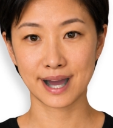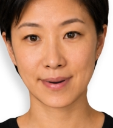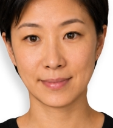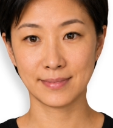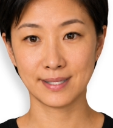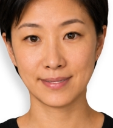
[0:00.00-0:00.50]
the
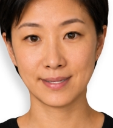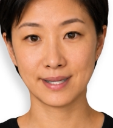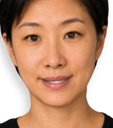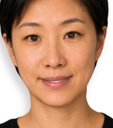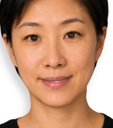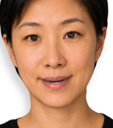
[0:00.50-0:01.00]
batch
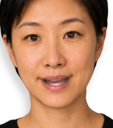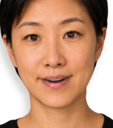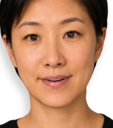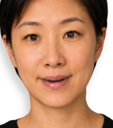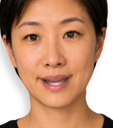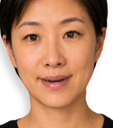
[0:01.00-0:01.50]
engine needs
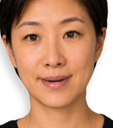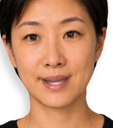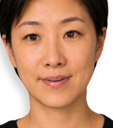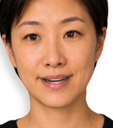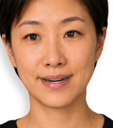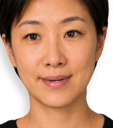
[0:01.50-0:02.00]
lives in the
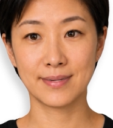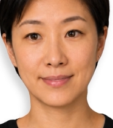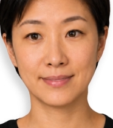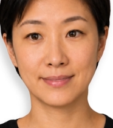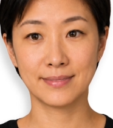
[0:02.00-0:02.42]
starter tier.